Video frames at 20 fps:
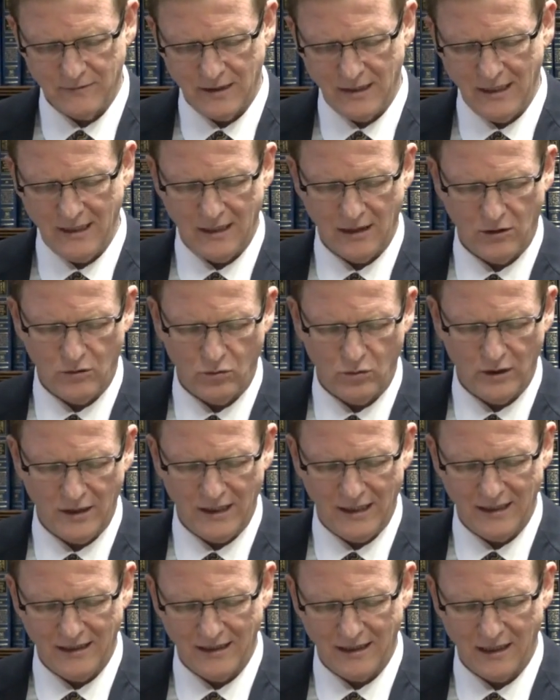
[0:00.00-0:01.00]
Ile
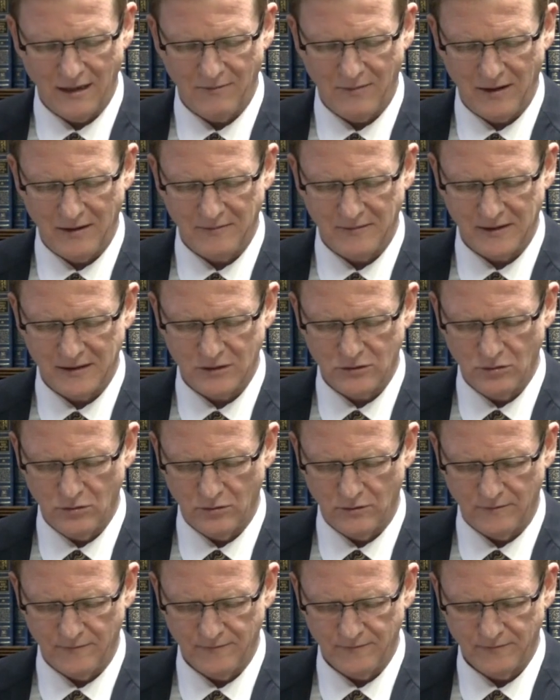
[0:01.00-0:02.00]
chulin chelban
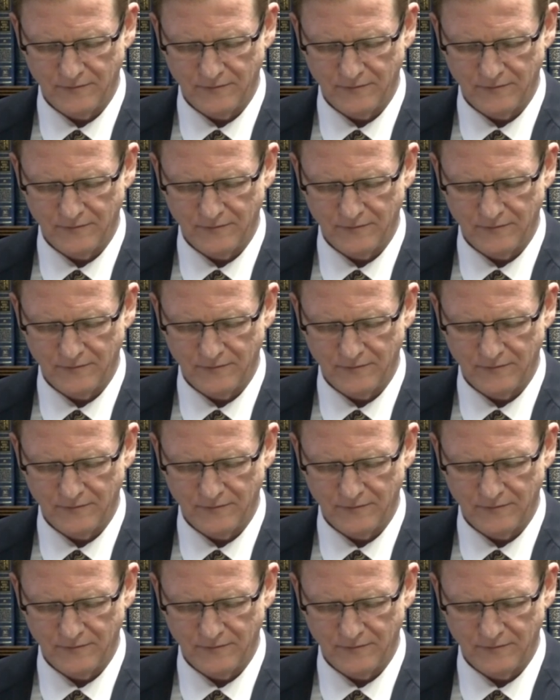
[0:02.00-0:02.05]
masu.